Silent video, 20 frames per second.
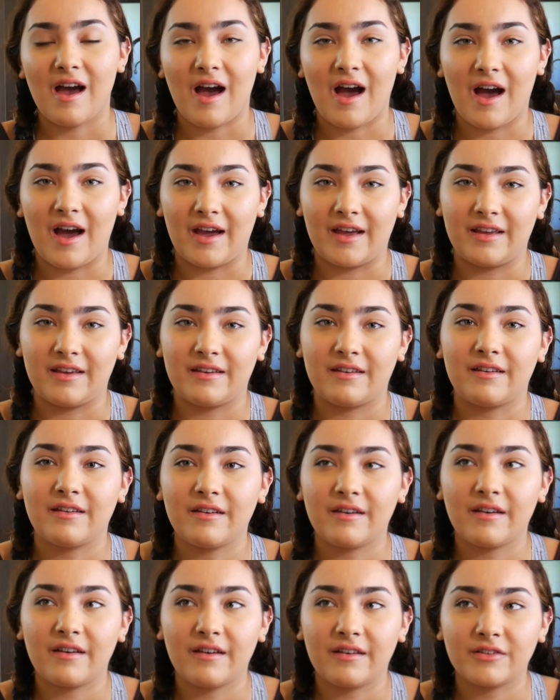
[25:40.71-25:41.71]
I
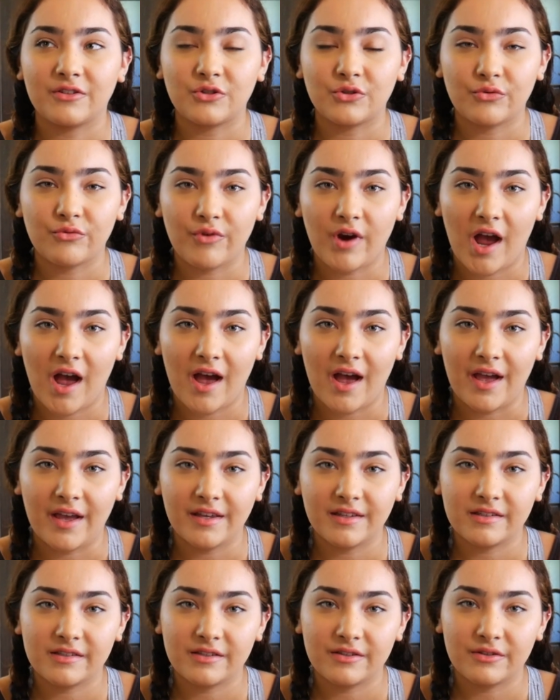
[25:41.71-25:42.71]

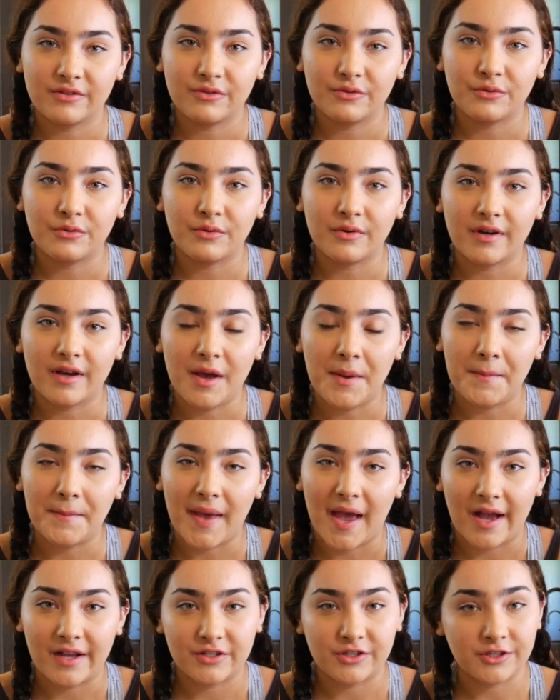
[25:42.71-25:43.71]
try to
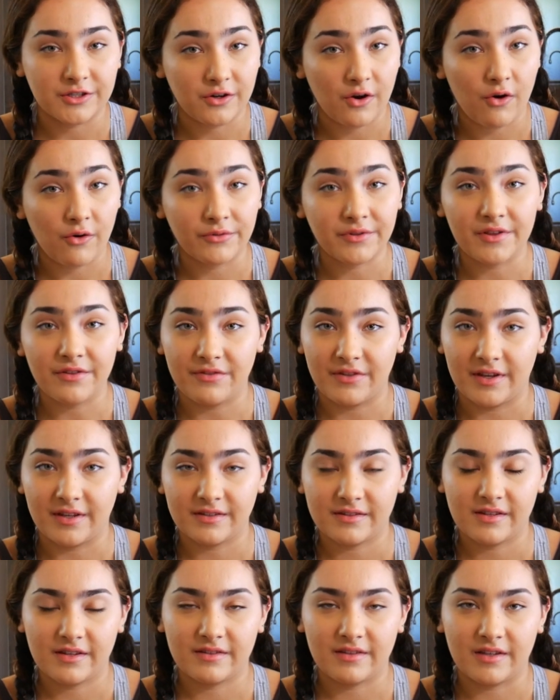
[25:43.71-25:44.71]
imagine all the
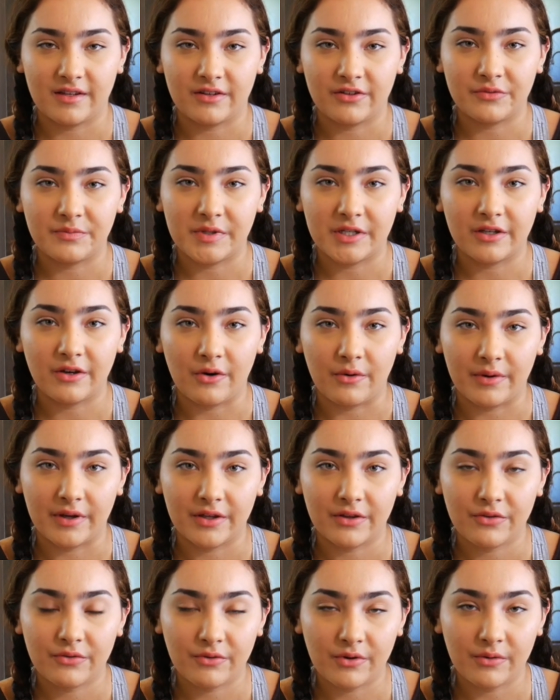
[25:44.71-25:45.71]
things that they could be
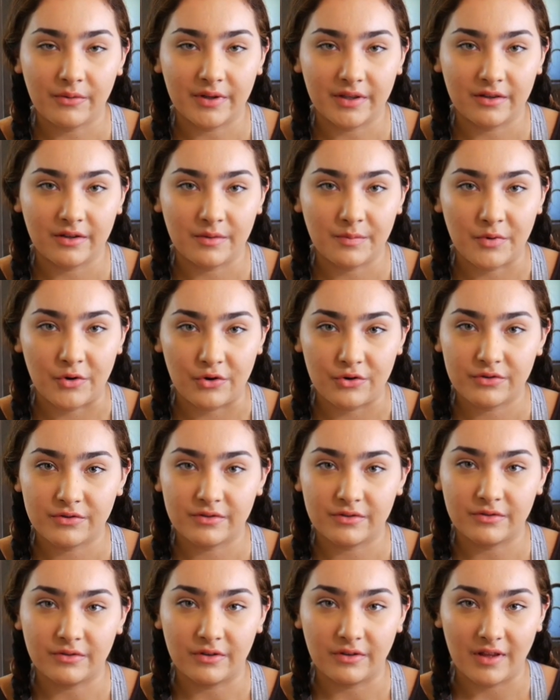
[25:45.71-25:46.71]
going through in their
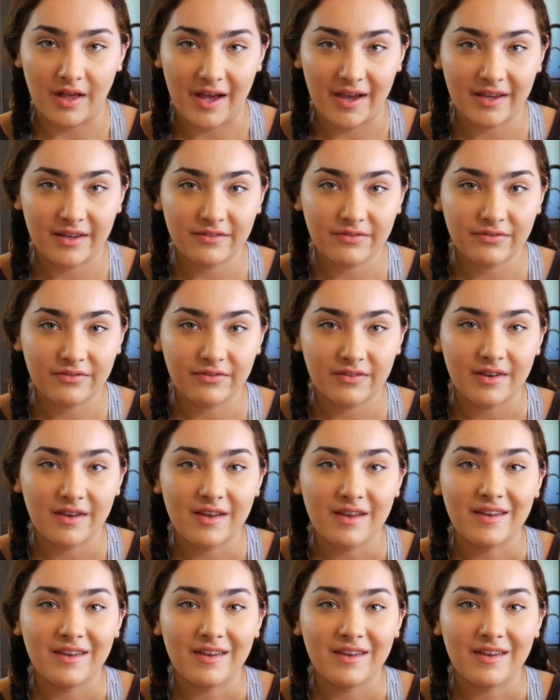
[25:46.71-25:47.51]
personal life